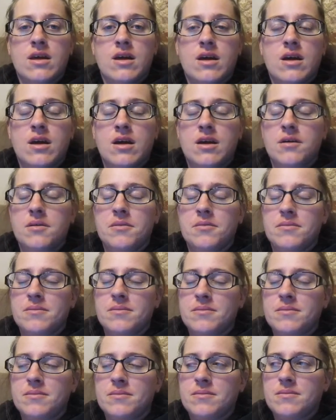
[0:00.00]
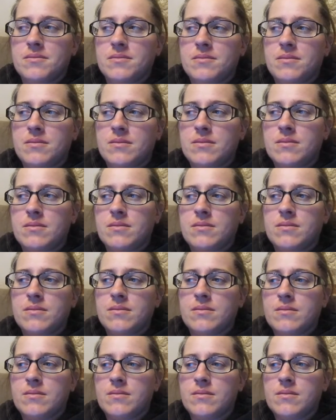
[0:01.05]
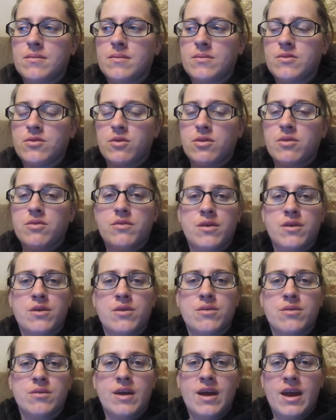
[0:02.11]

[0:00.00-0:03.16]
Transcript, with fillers: um, sore throat,